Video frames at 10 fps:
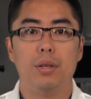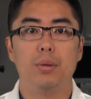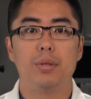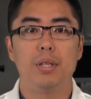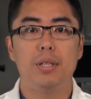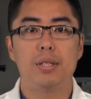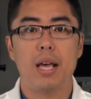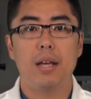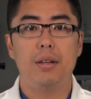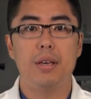UC
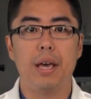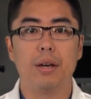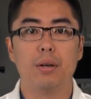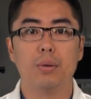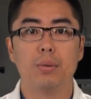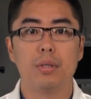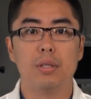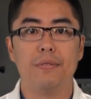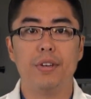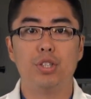San Diego,
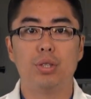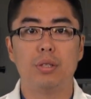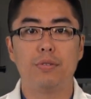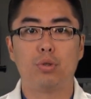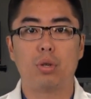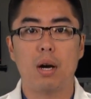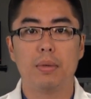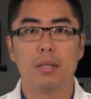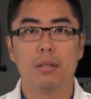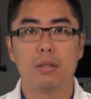Division of
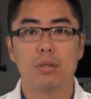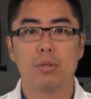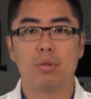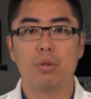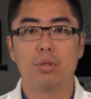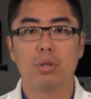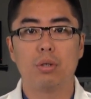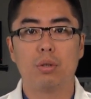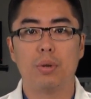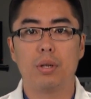Trauma,
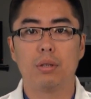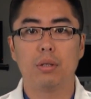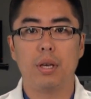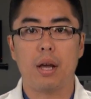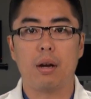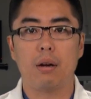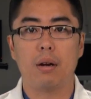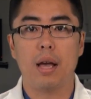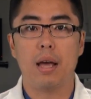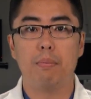Surgical Critical
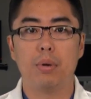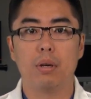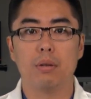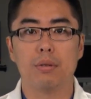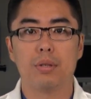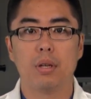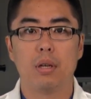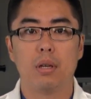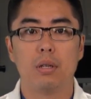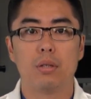Care, and Burns,
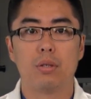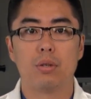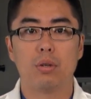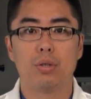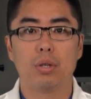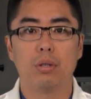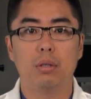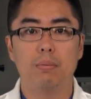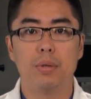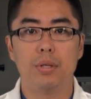
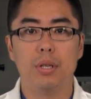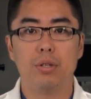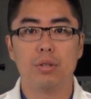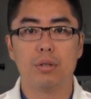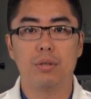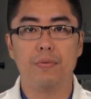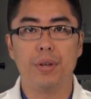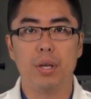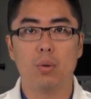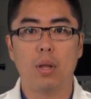Surgical Procedures
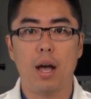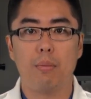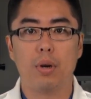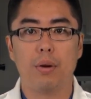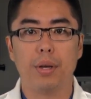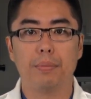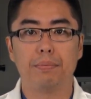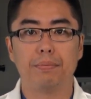Video Library.